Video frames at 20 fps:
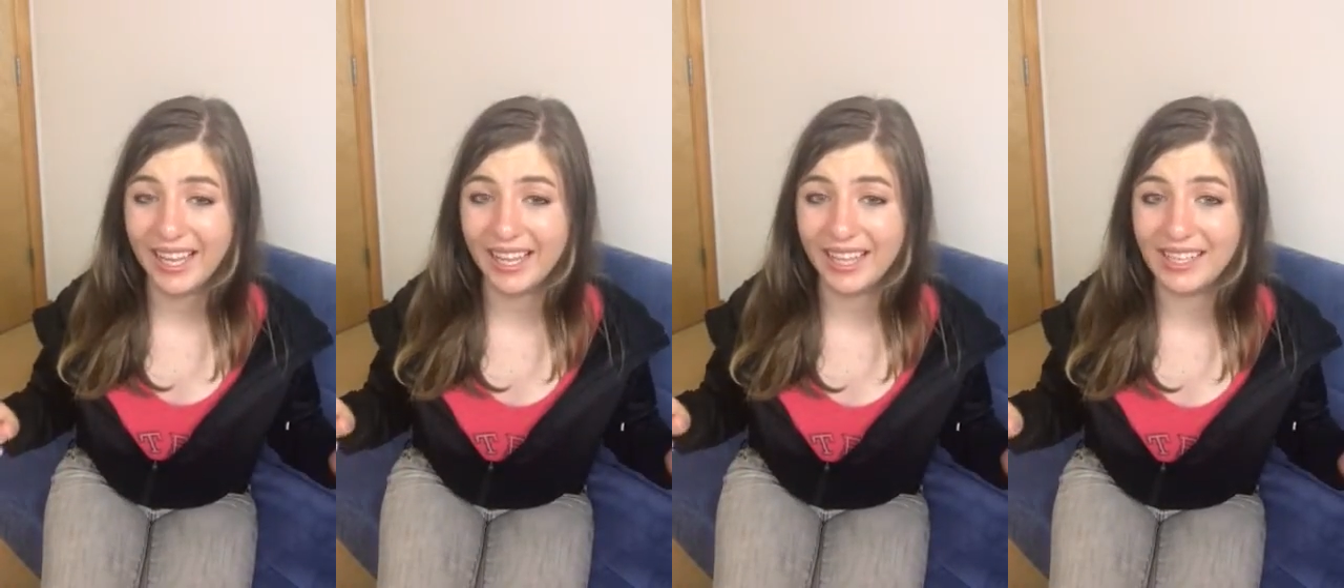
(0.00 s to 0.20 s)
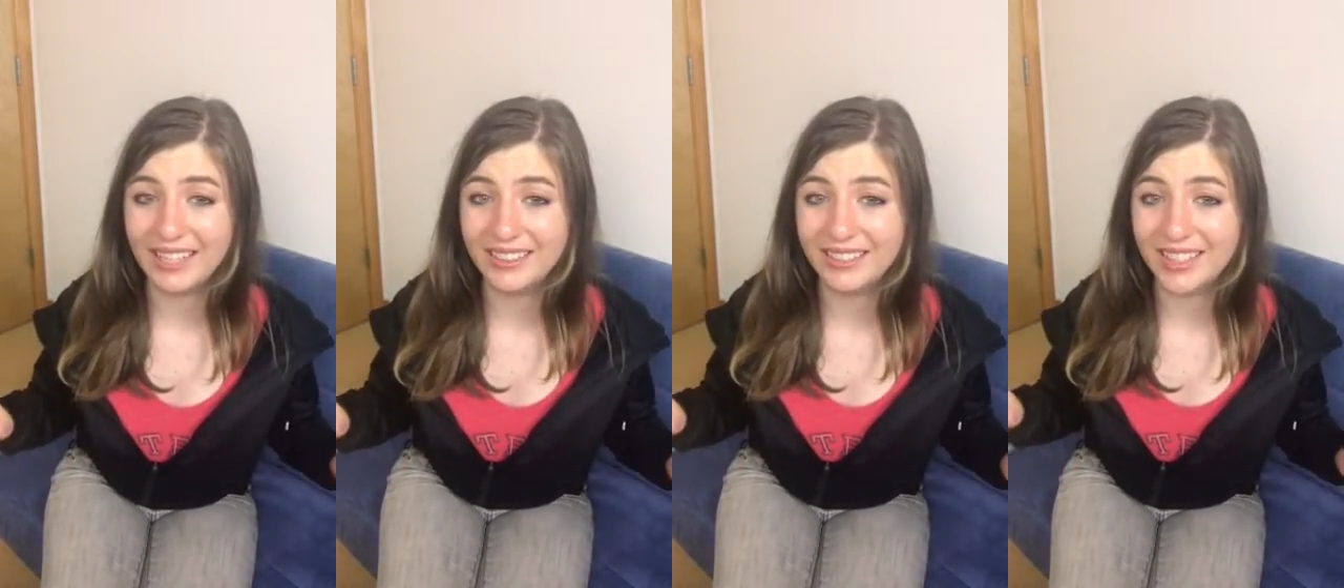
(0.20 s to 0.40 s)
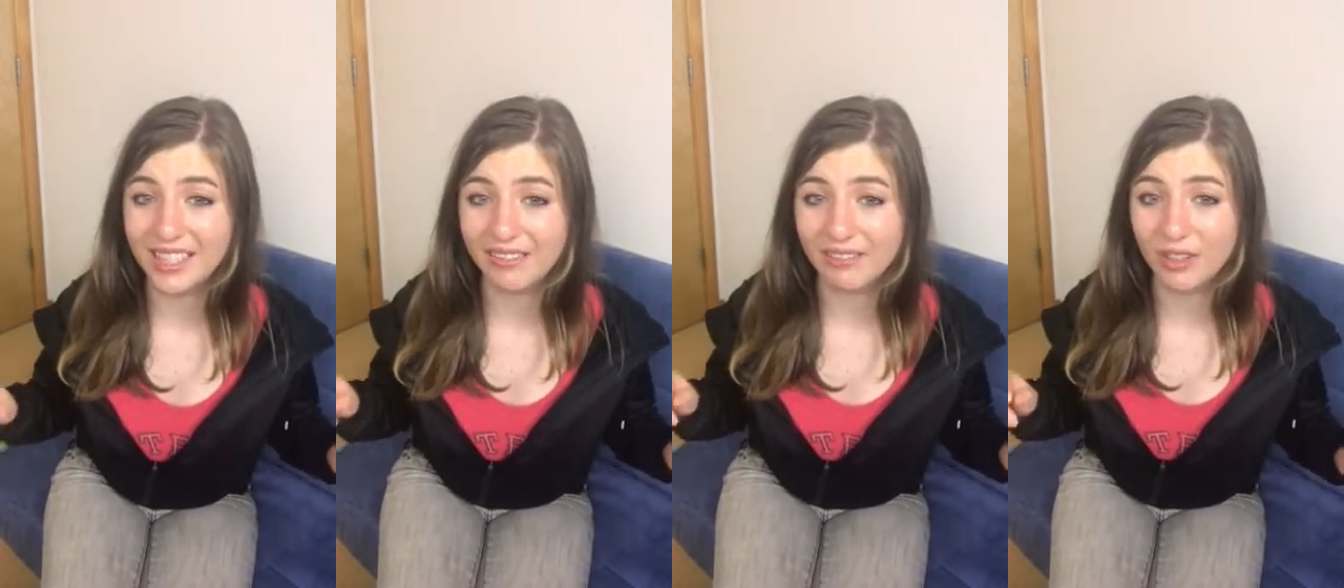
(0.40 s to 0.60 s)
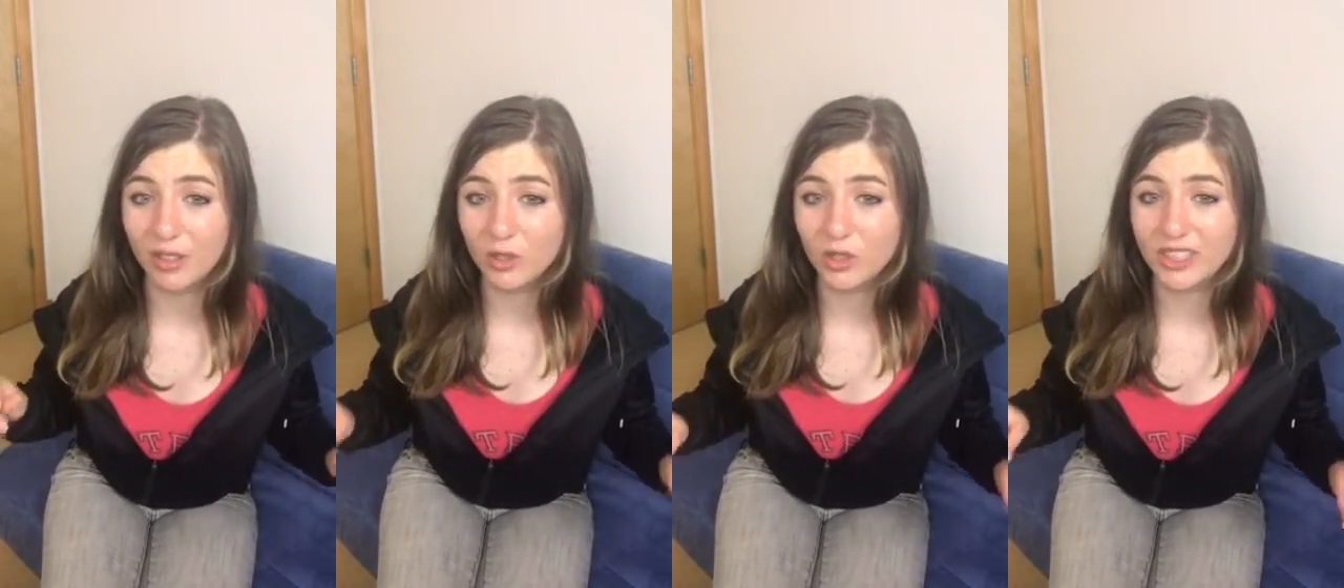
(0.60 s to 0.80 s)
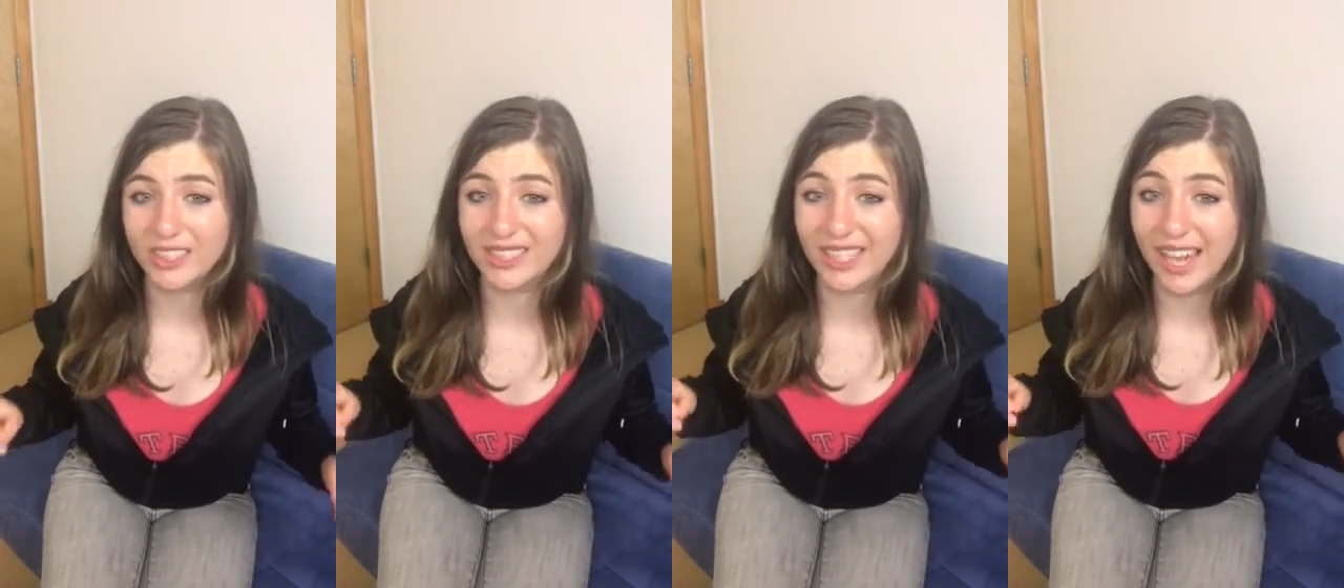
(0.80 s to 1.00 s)
is if
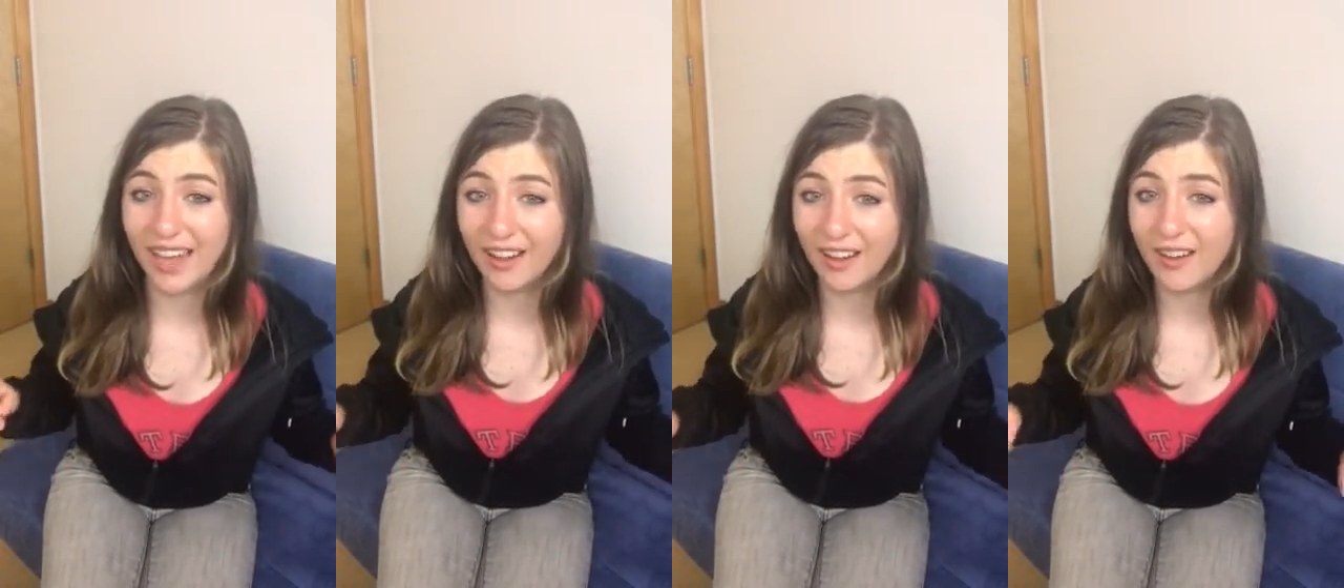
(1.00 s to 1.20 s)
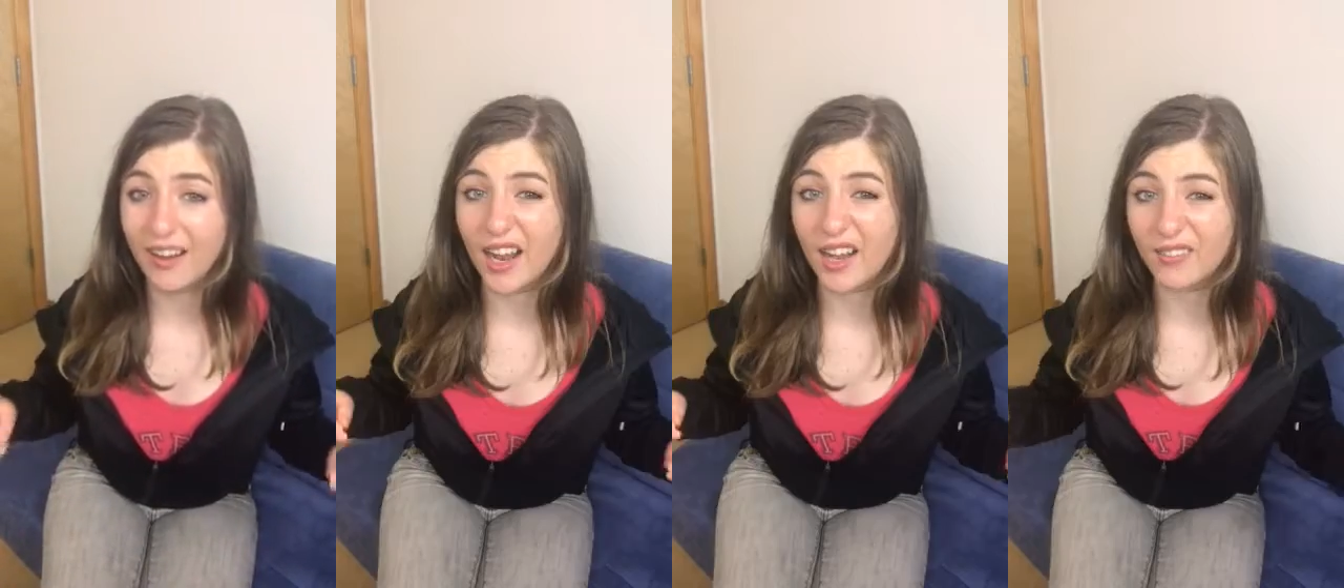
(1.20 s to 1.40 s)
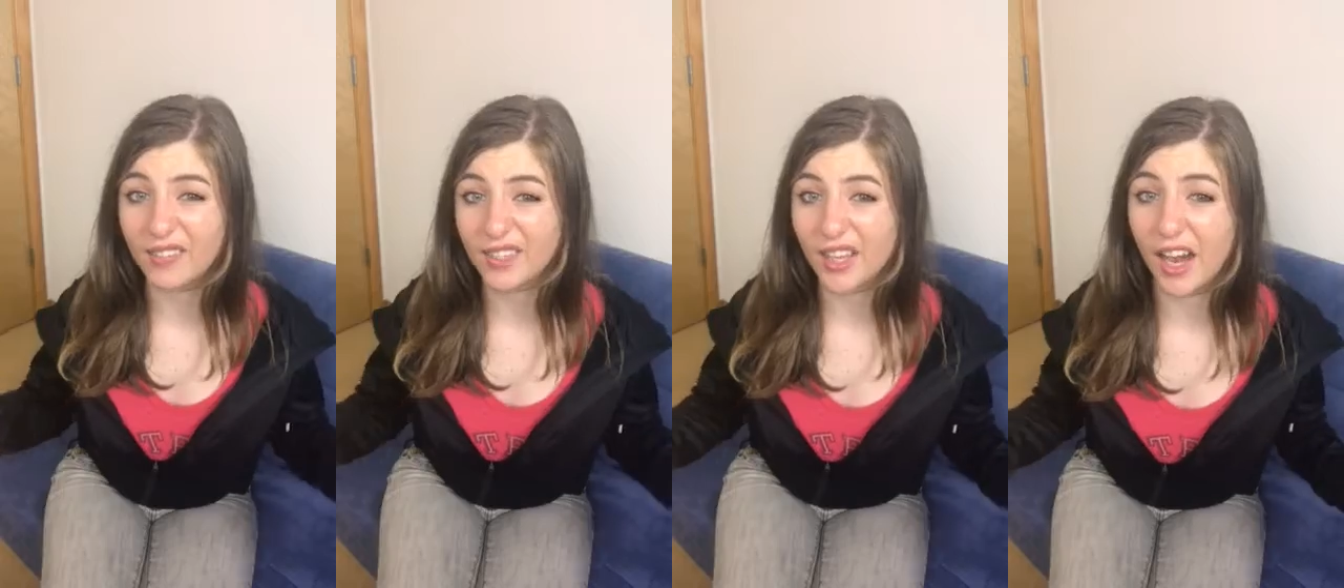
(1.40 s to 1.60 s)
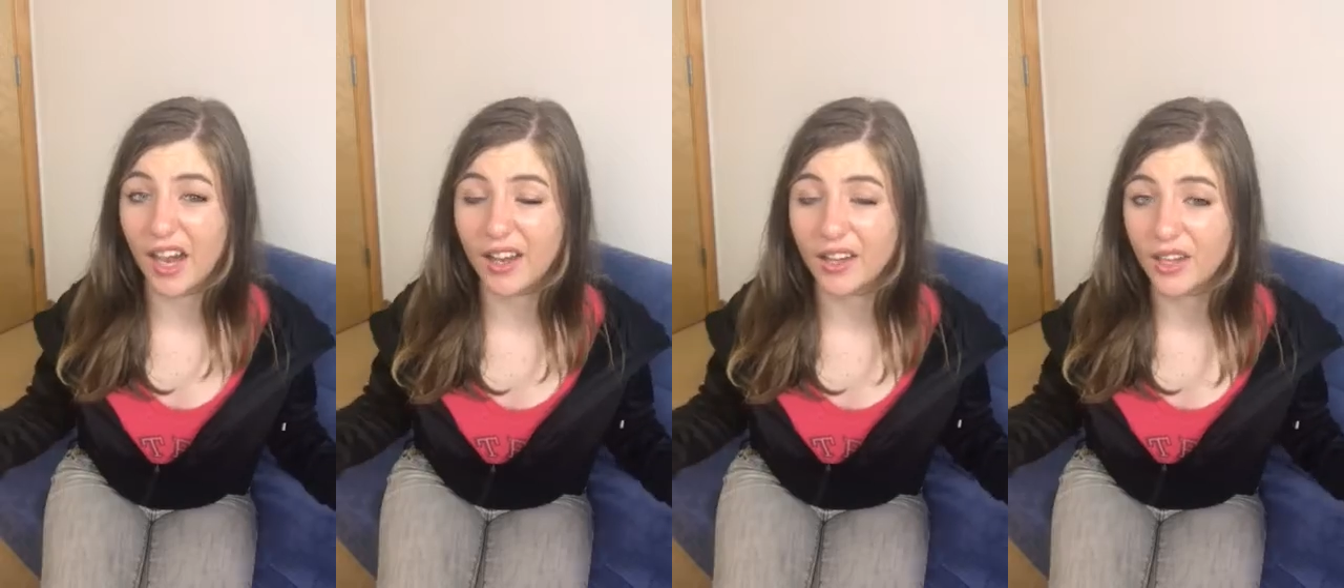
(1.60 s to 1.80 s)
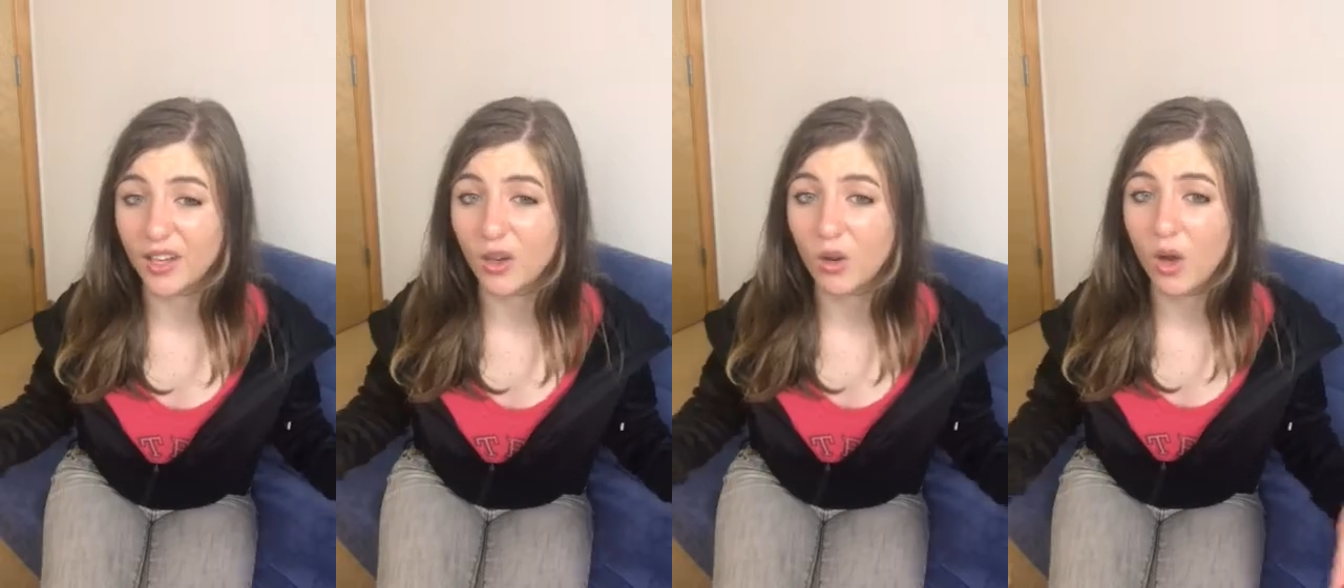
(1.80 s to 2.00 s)
you just cut an
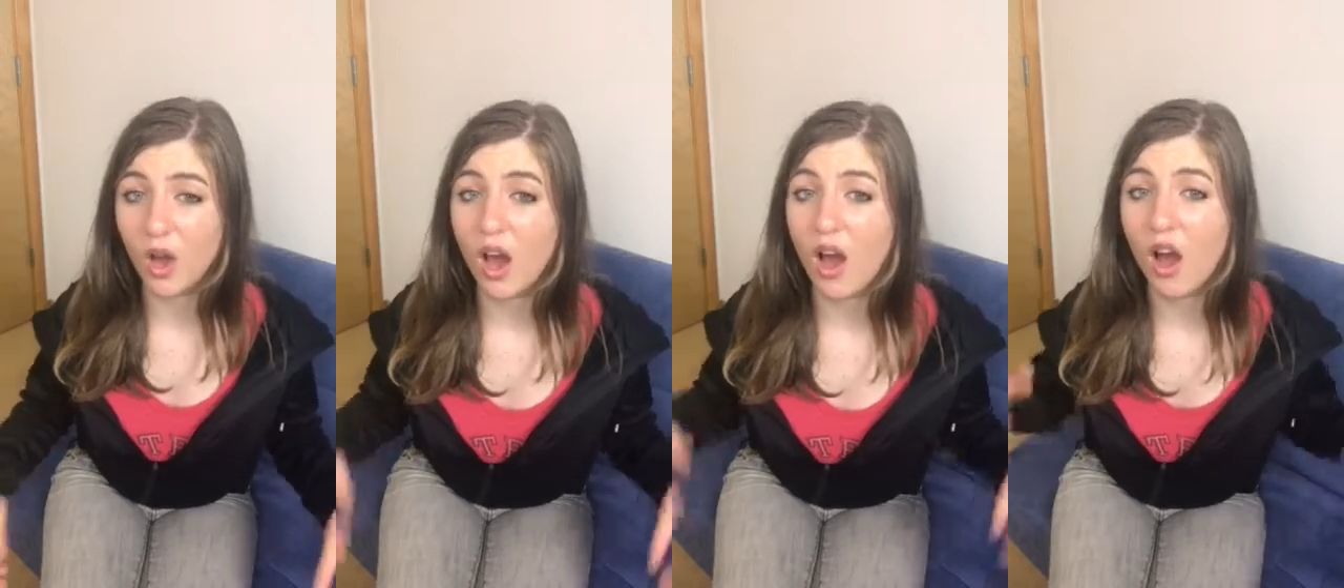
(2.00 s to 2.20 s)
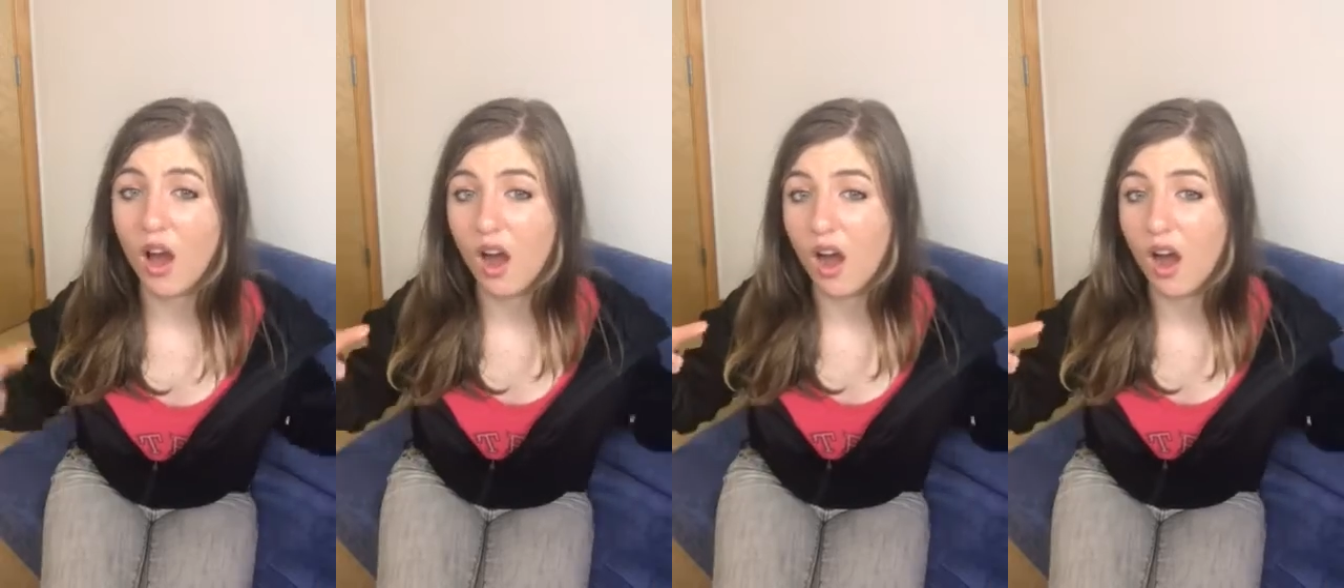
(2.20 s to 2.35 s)
avocado